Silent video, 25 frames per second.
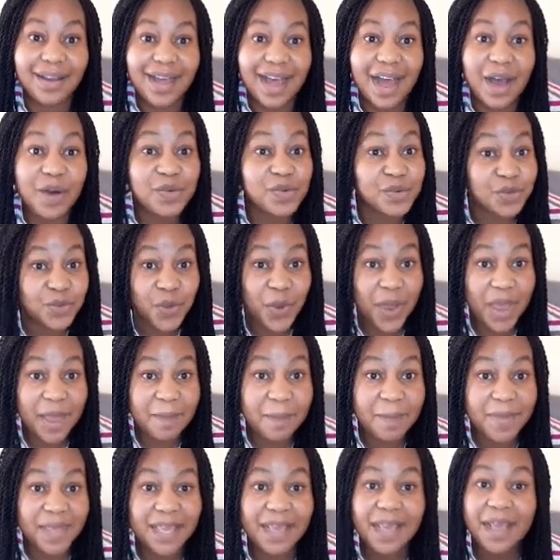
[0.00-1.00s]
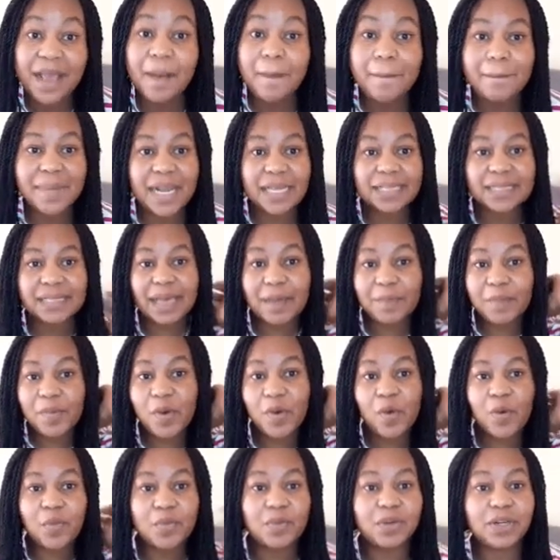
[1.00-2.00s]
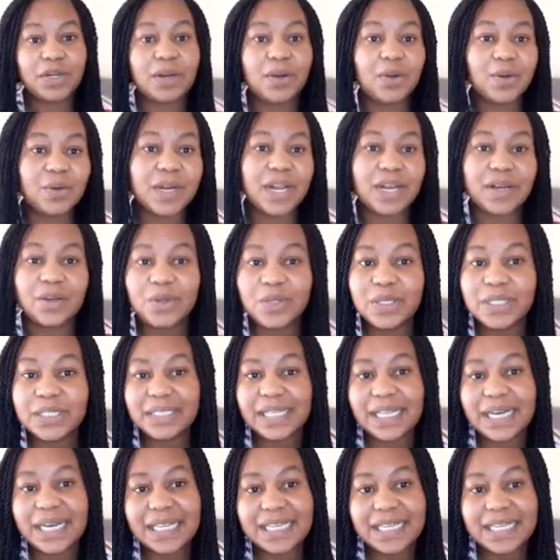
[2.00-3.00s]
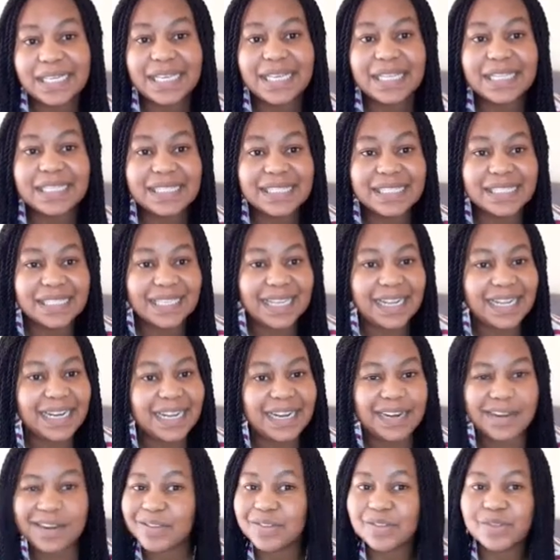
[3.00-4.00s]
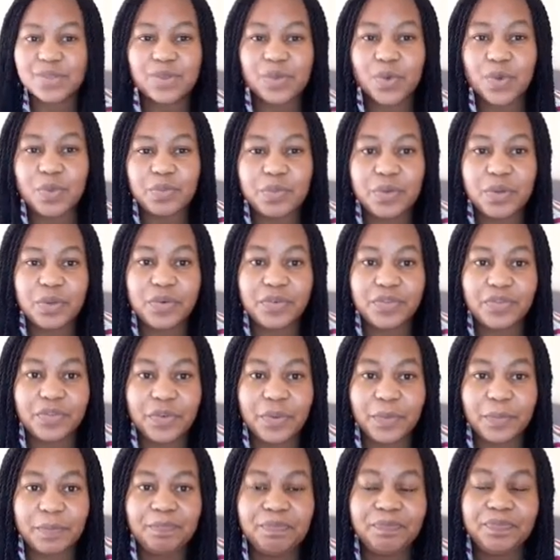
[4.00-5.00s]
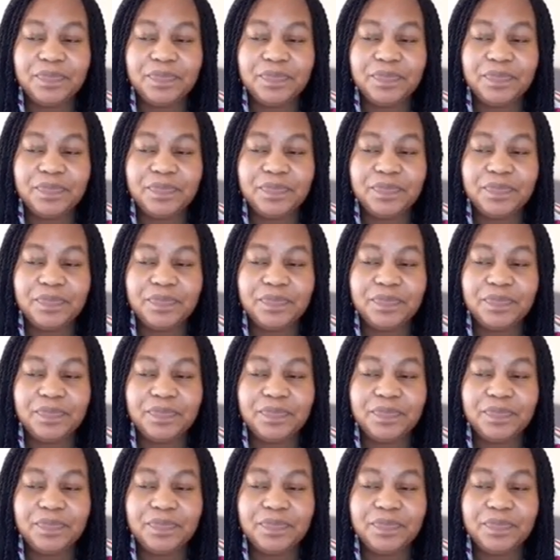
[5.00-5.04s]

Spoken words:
I was so happy. Plus, gape o komorra gona le go itira di curls nyana, and it's so beautiful.